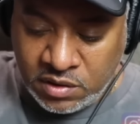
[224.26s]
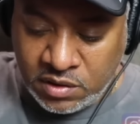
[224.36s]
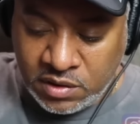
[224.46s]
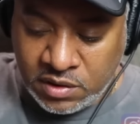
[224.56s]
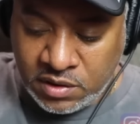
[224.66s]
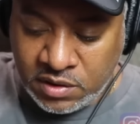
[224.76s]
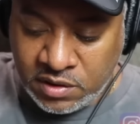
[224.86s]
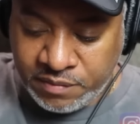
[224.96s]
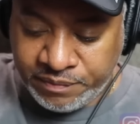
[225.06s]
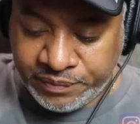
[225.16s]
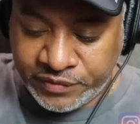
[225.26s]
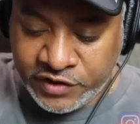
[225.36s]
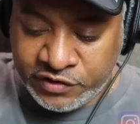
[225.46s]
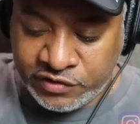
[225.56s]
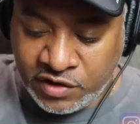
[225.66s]

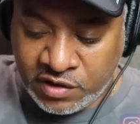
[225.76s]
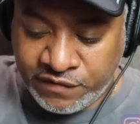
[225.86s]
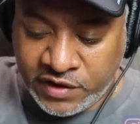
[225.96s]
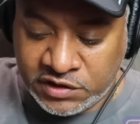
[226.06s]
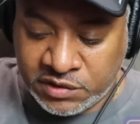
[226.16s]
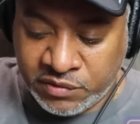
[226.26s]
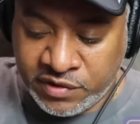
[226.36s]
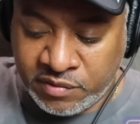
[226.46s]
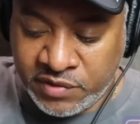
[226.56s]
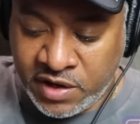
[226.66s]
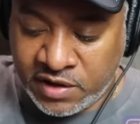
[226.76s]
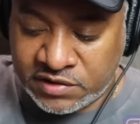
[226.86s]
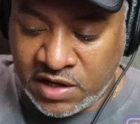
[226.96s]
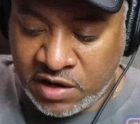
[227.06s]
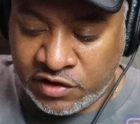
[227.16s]
"Did you start a friendship with him?" "Yes."
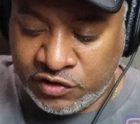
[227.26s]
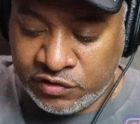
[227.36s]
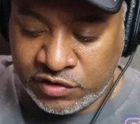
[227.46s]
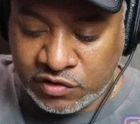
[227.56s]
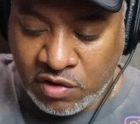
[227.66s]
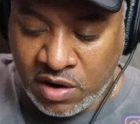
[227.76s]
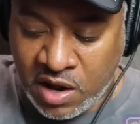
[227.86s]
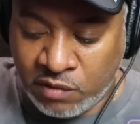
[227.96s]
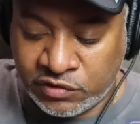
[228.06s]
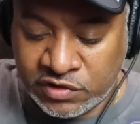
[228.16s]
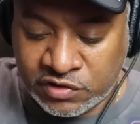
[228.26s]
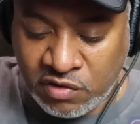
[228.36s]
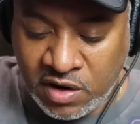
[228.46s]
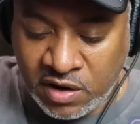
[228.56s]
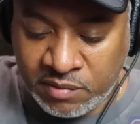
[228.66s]
How would you
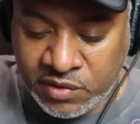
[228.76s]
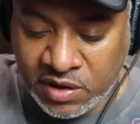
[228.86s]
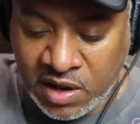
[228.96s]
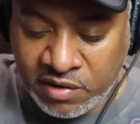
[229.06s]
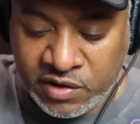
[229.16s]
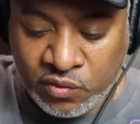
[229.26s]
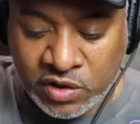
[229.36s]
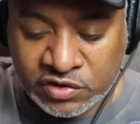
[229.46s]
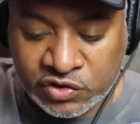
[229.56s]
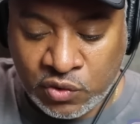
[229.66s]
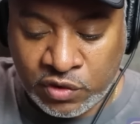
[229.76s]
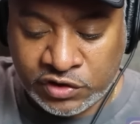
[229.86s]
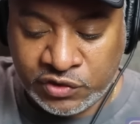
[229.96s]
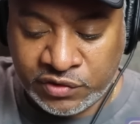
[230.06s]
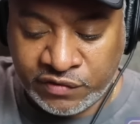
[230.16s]
describe how he was
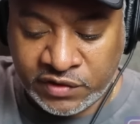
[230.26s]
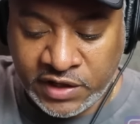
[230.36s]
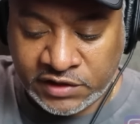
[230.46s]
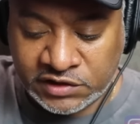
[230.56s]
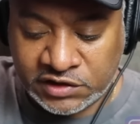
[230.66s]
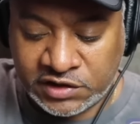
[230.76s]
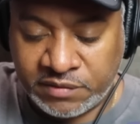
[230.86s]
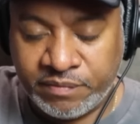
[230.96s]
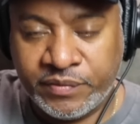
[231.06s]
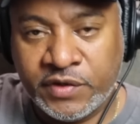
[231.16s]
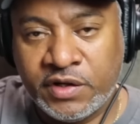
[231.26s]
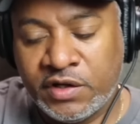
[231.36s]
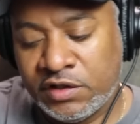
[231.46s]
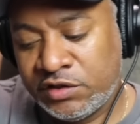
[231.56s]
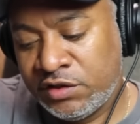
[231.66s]
towards you in the relationship?"
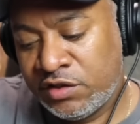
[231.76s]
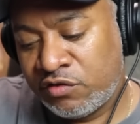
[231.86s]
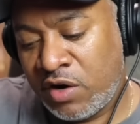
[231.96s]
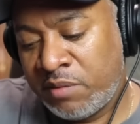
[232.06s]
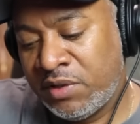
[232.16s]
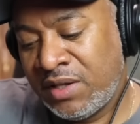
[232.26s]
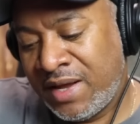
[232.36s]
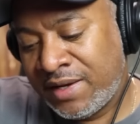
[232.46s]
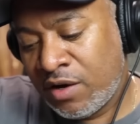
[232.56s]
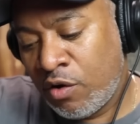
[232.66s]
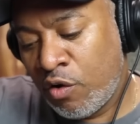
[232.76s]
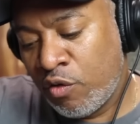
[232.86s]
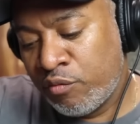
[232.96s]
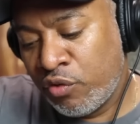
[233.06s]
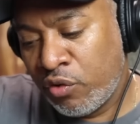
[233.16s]
She described it like a
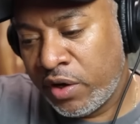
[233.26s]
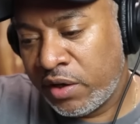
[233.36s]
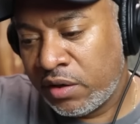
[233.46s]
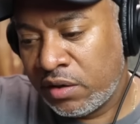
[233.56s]
homeboy.